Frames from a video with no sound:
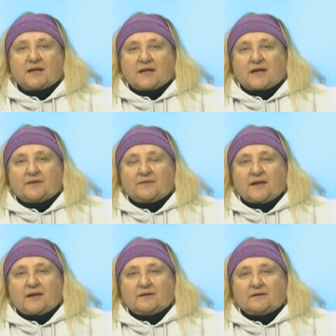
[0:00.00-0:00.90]
and
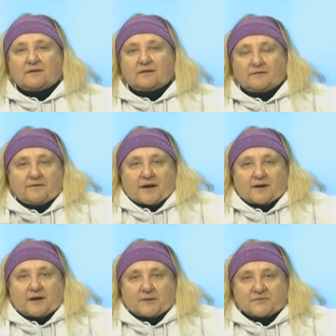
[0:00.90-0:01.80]
then fire
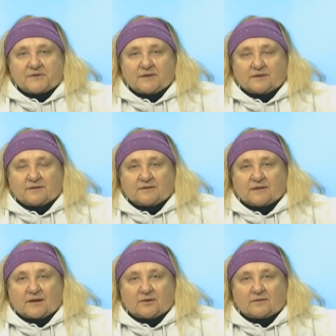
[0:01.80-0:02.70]
comes in
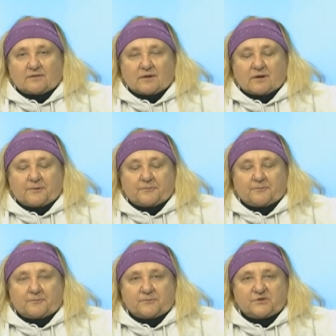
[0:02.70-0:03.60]
and
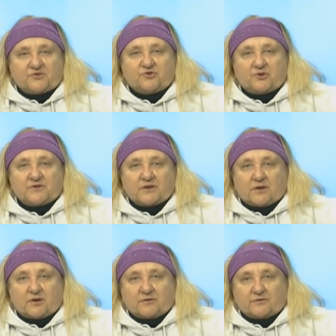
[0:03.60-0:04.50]
destroys a
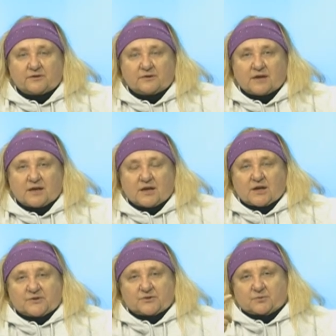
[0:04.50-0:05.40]
lot of it.
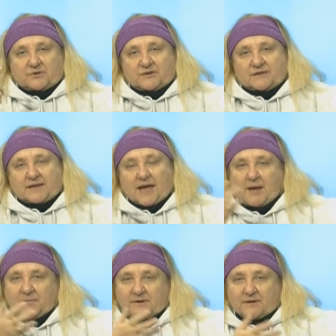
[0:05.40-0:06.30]
So what is
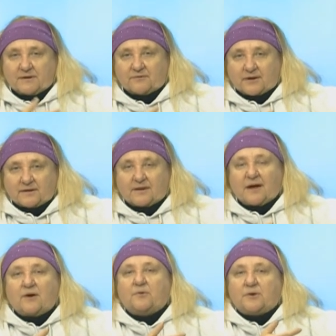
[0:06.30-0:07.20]
happening right
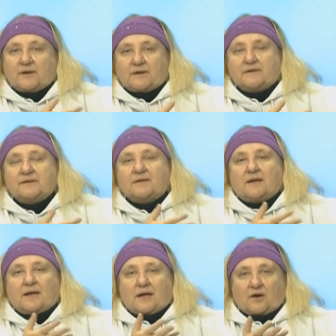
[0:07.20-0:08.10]
now is
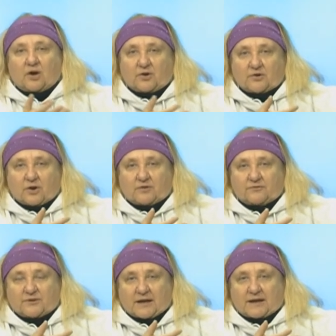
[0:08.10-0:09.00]
a lot
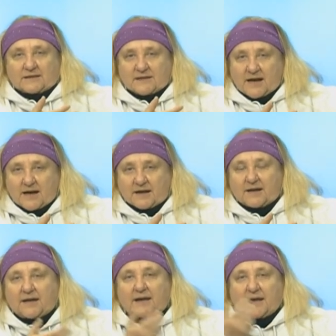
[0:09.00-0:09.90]
of the attack
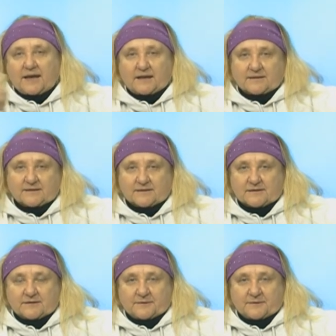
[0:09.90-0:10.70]
against